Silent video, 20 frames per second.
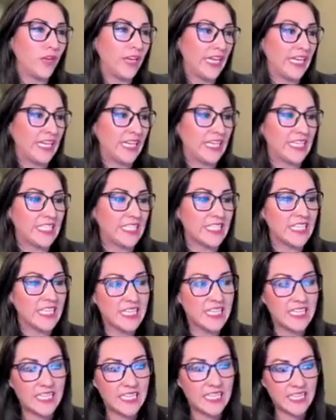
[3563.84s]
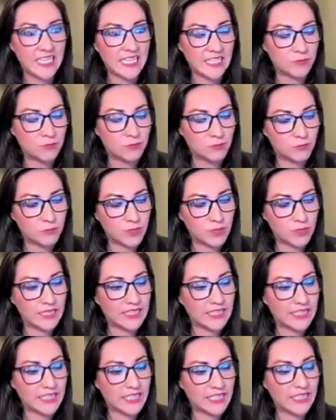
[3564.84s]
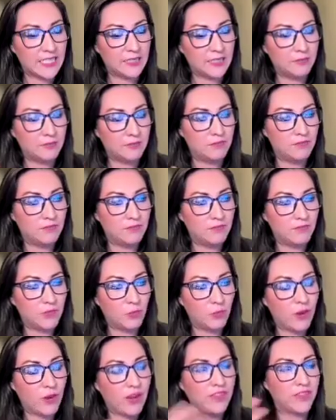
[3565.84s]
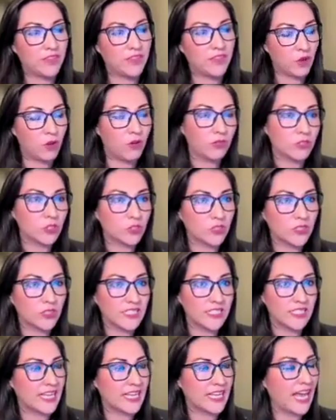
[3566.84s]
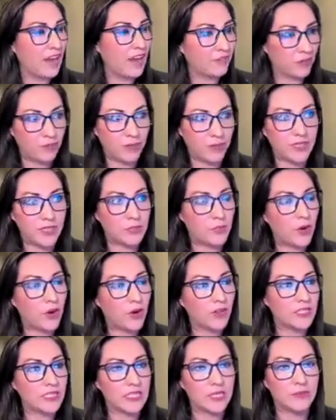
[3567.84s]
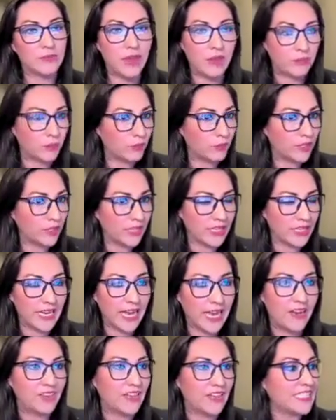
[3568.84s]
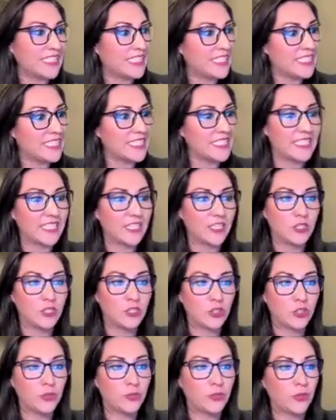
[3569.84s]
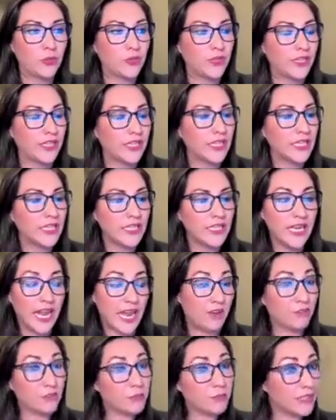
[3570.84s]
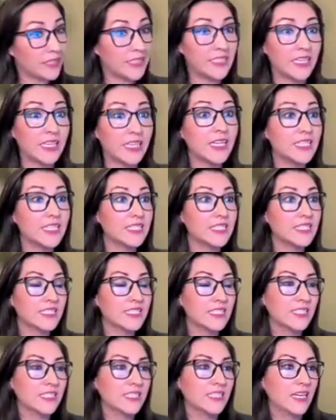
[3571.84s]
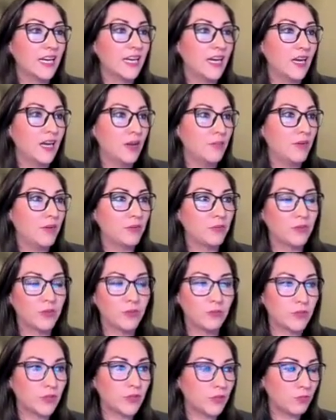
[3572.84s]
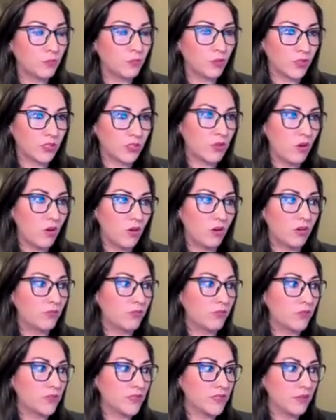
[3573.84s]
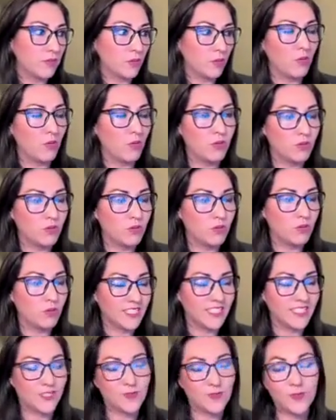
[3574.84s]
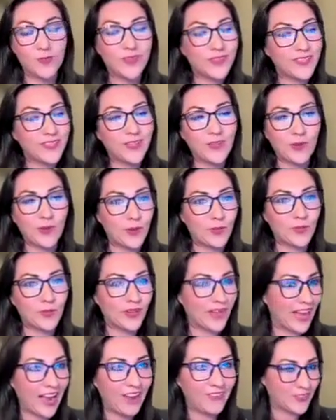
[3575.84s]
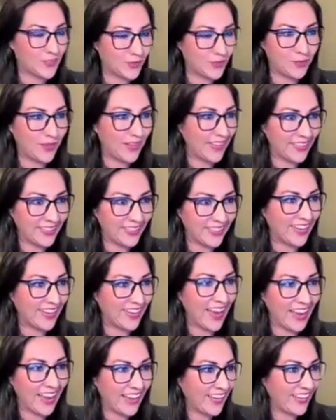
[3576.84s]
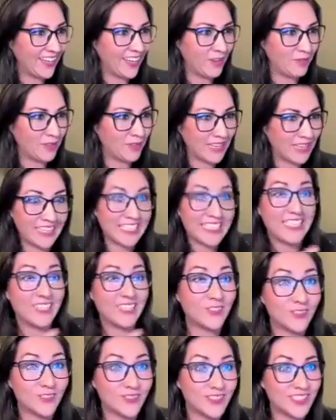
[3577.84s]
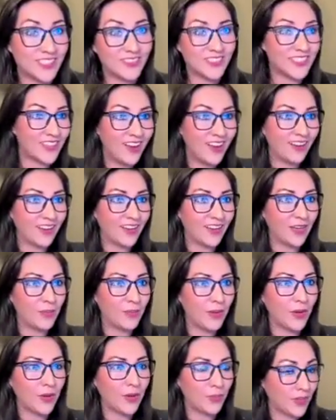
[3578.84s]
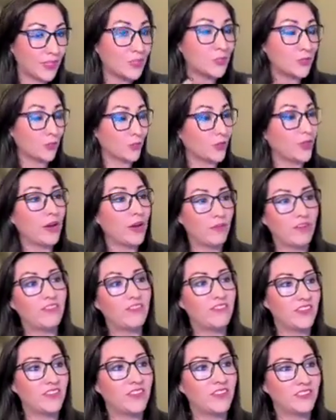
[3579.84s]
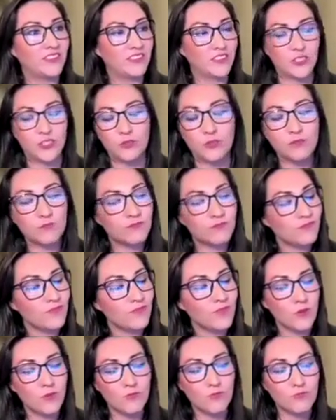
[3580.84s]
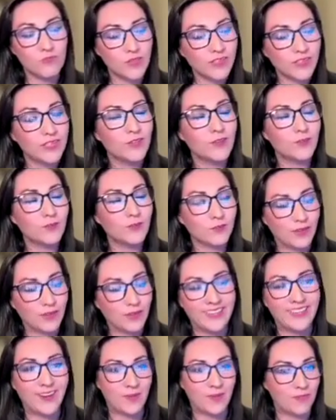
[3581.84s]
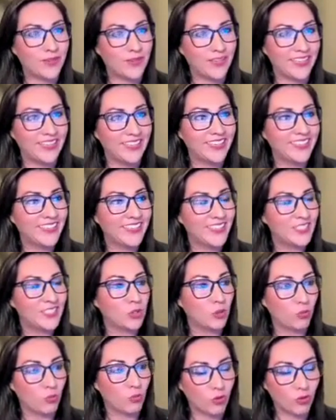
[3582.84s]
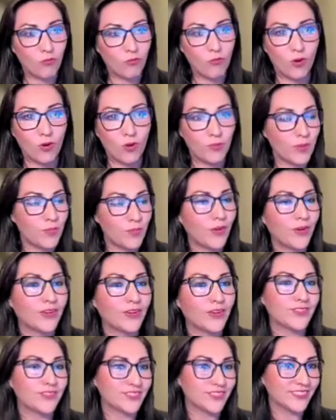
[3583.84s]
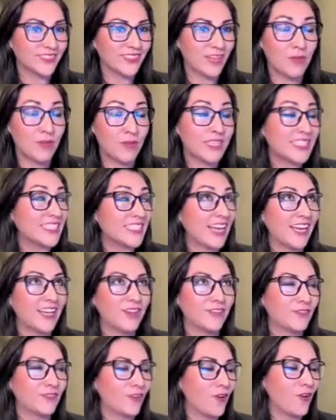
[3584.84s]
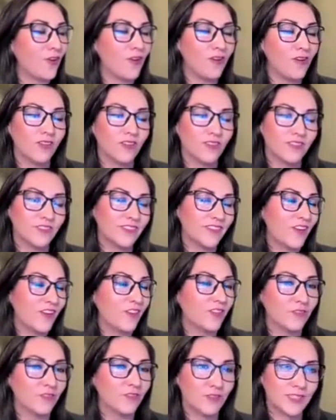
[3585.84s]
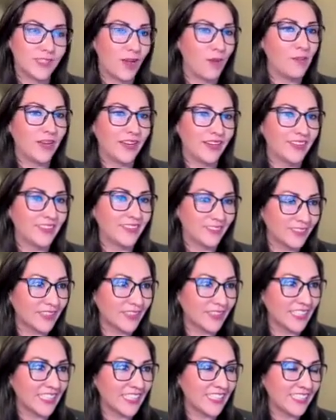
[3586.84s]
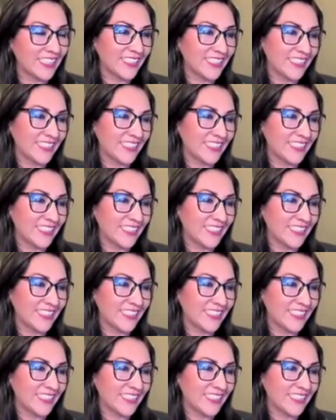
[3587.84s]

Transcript: And it's really, the way that the culture is that everybody's a part of the team. Everyone can have ideas and contribute, and everybody does. Everyone really works hard for the same goals. It's really incredible. I have to admit, like I am getting tingles even talking about it, but that's truly how I feel. It's just a a really great company to work for and be a part of. I'm excited for all of what's coming, really.